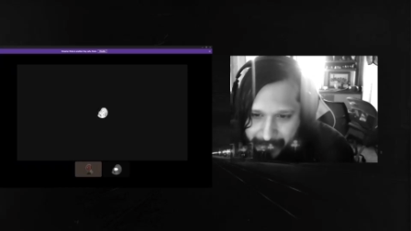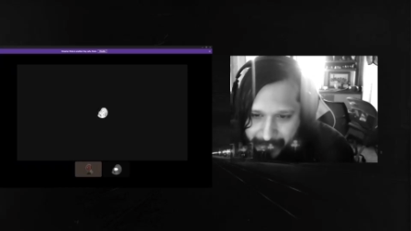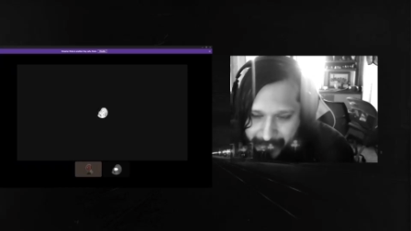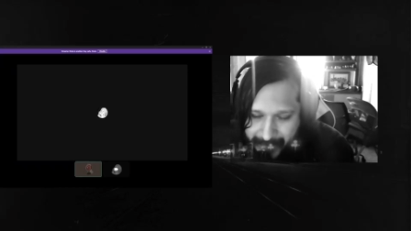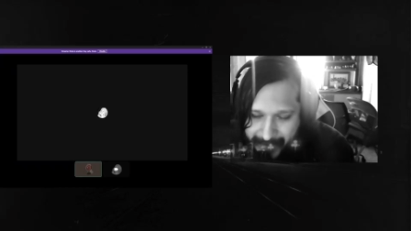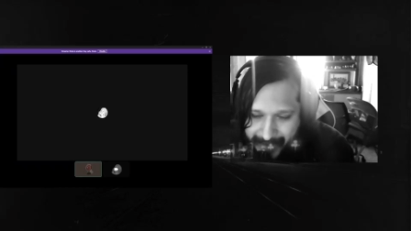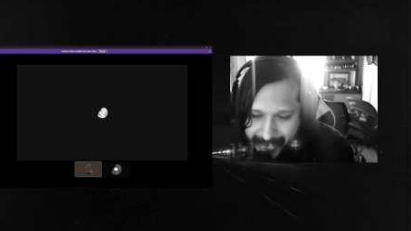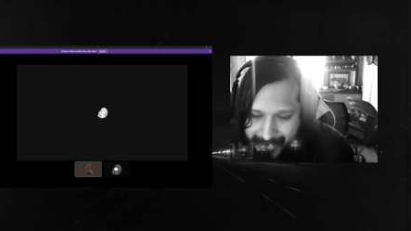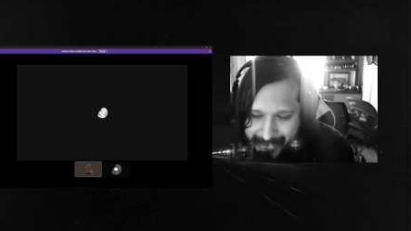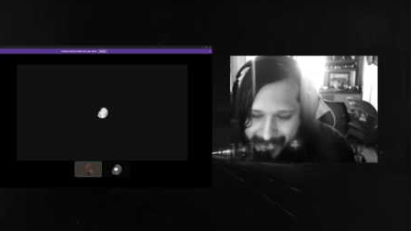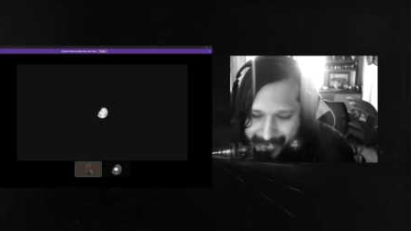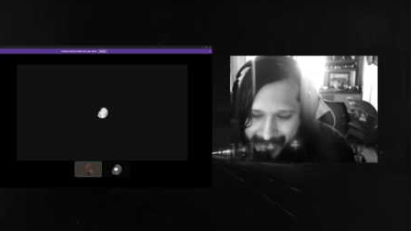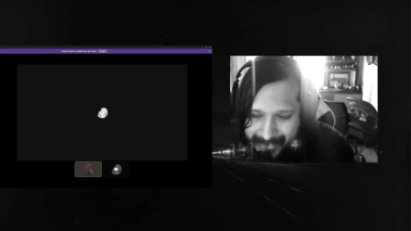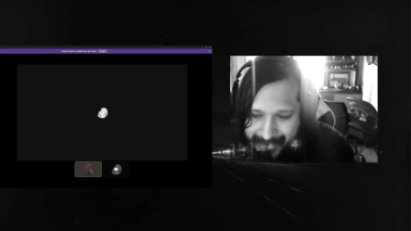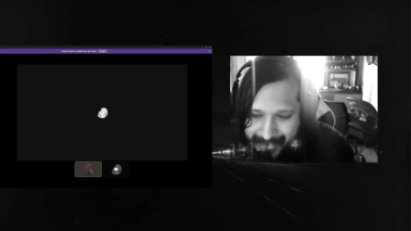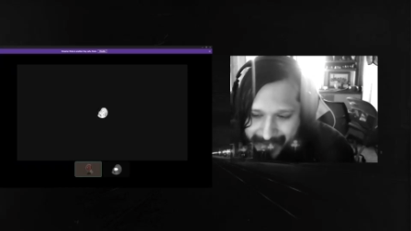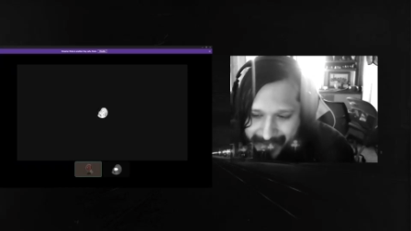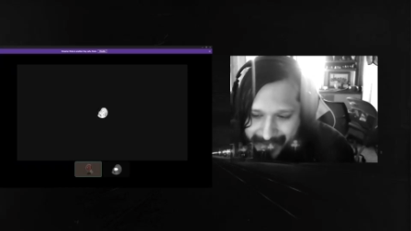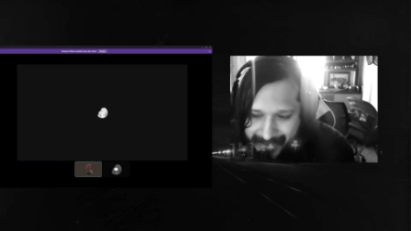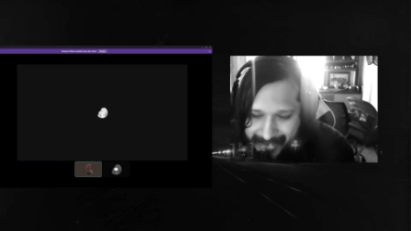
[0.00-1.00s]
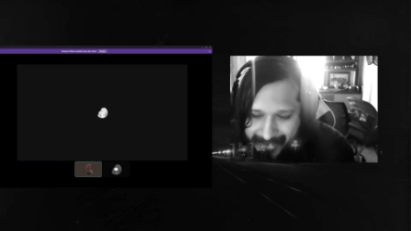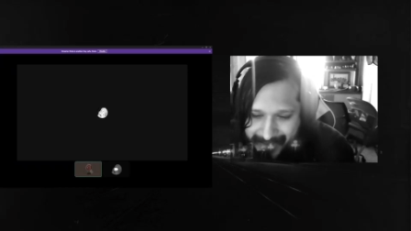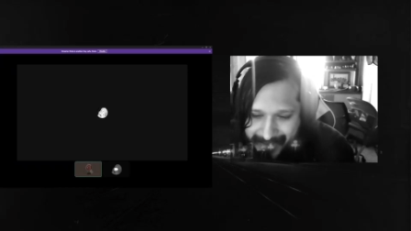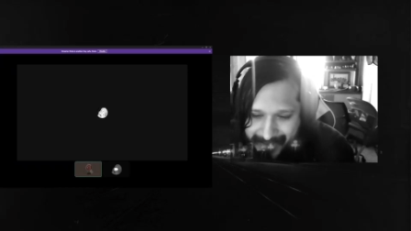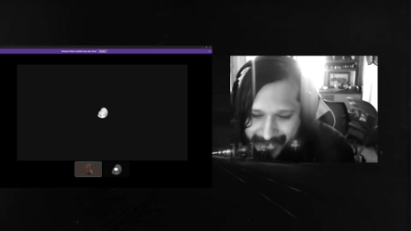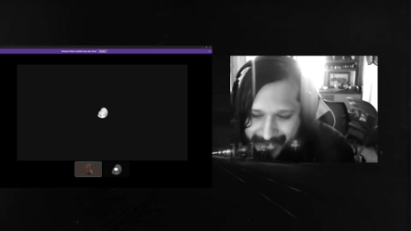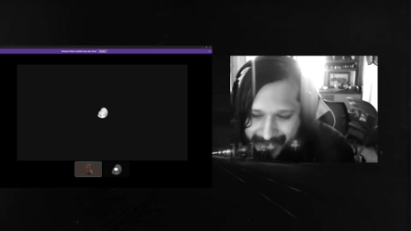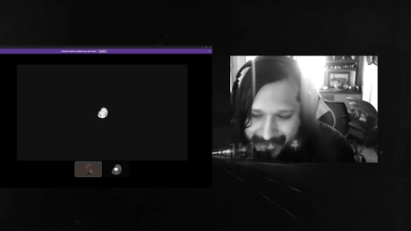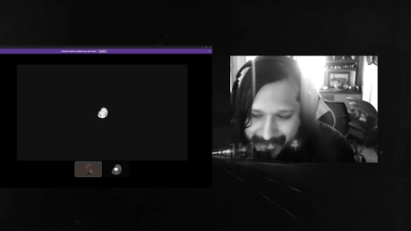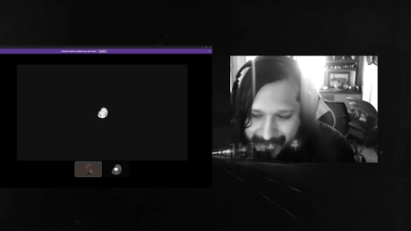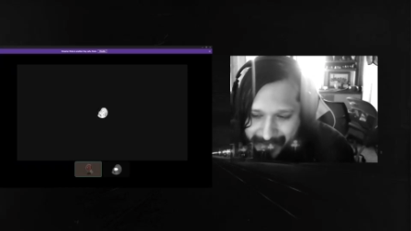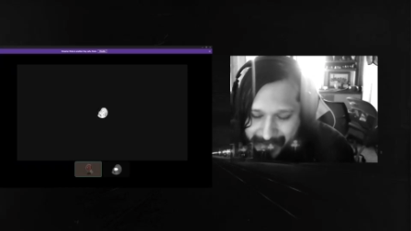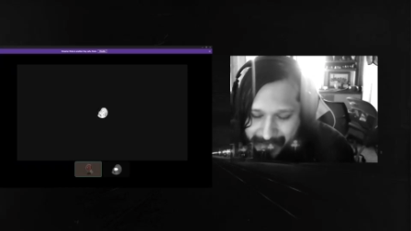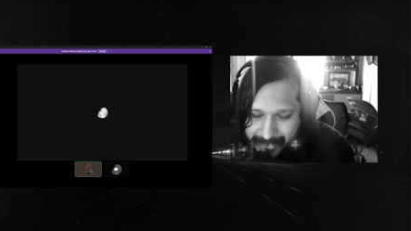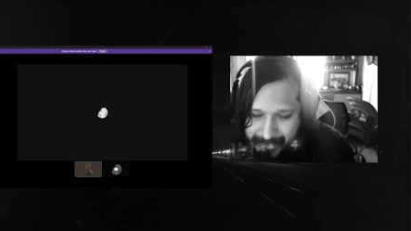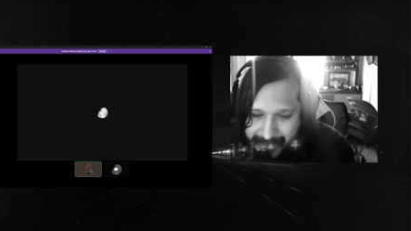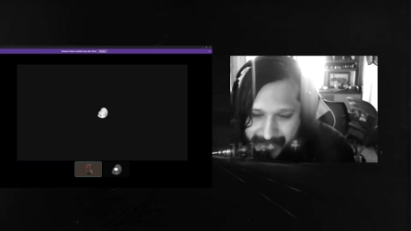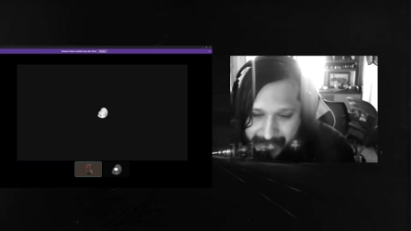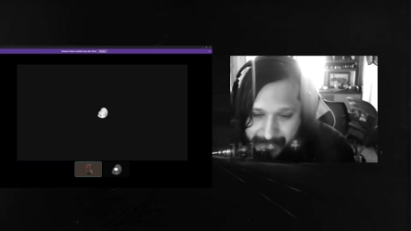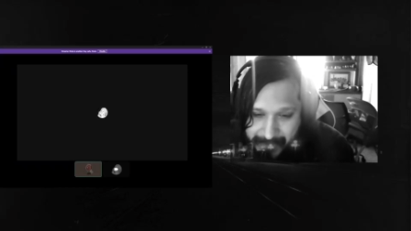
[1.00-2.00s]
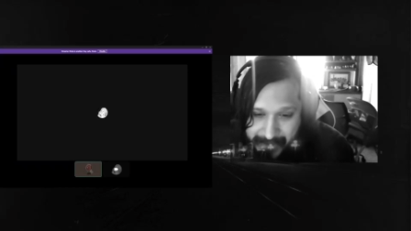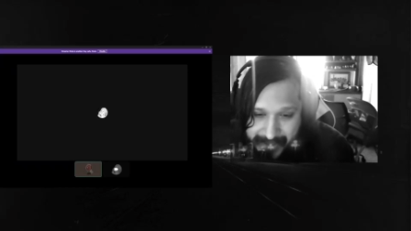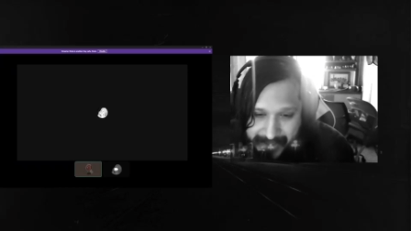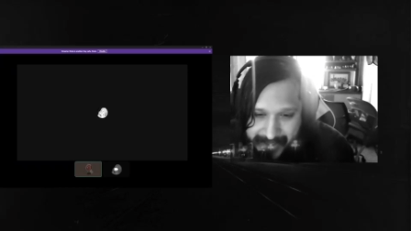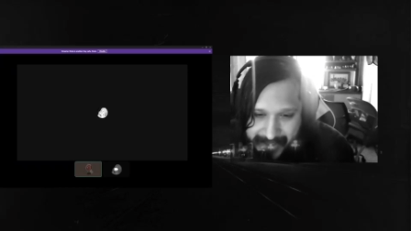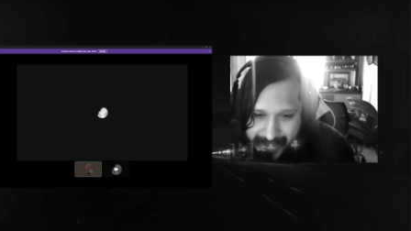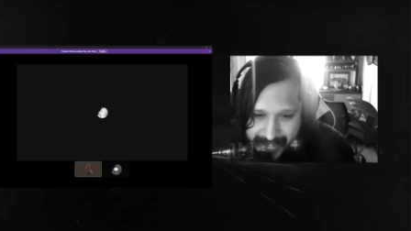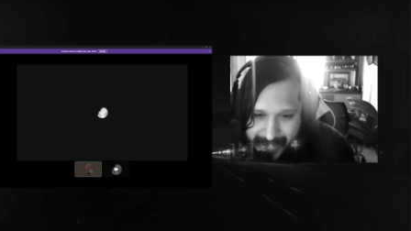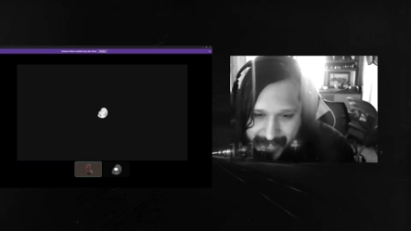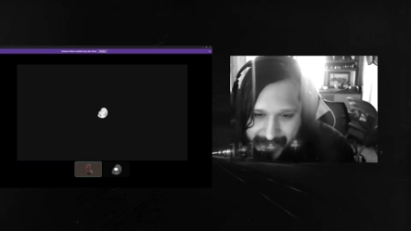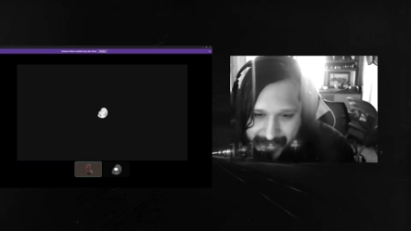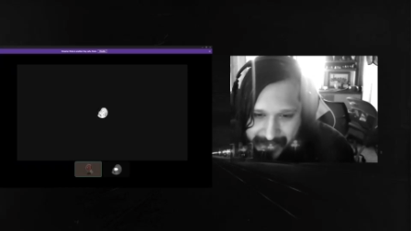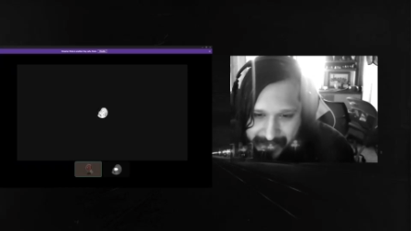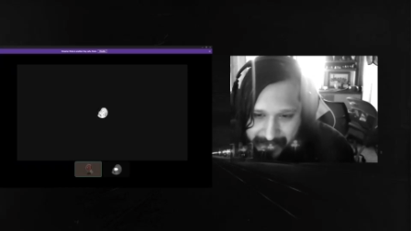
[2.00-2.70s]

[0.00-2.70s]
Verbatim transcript: like the, the the the if someone is sad,